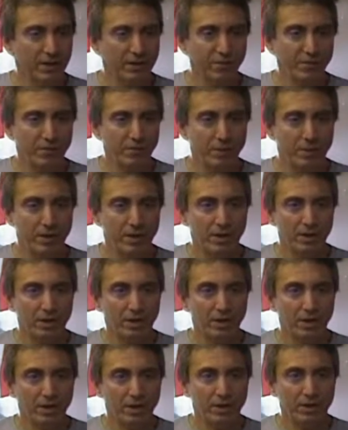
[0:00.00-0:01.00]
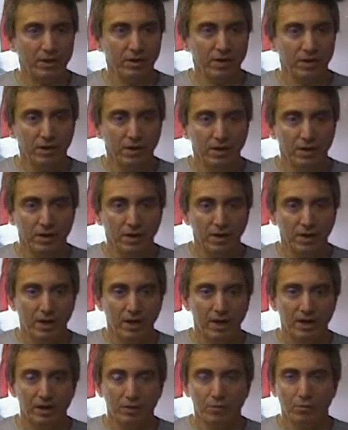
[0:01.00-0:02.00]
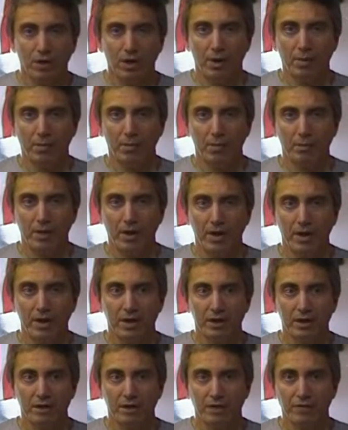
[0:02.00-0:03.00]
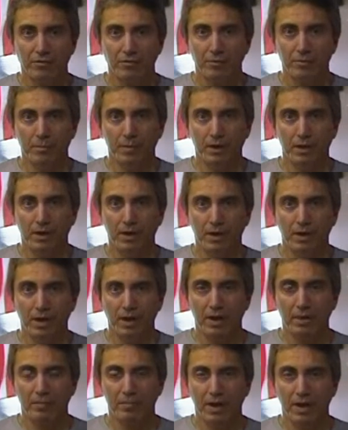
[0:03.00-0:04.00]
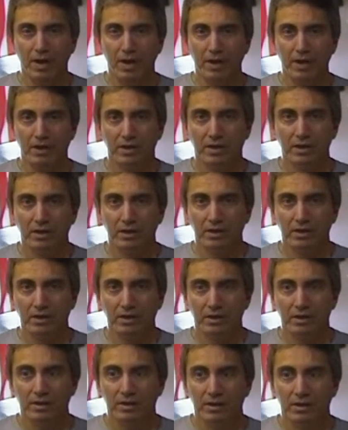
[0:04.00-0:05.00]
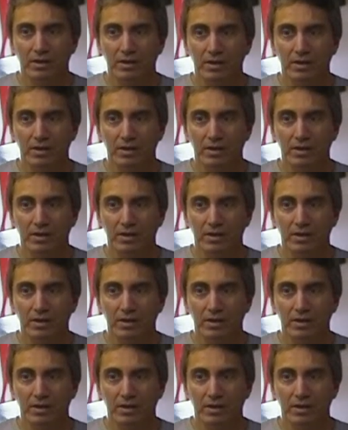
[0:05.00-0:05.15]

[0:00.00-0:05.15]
Give a man a gun and he could rob a bank. Give a man a bank ah.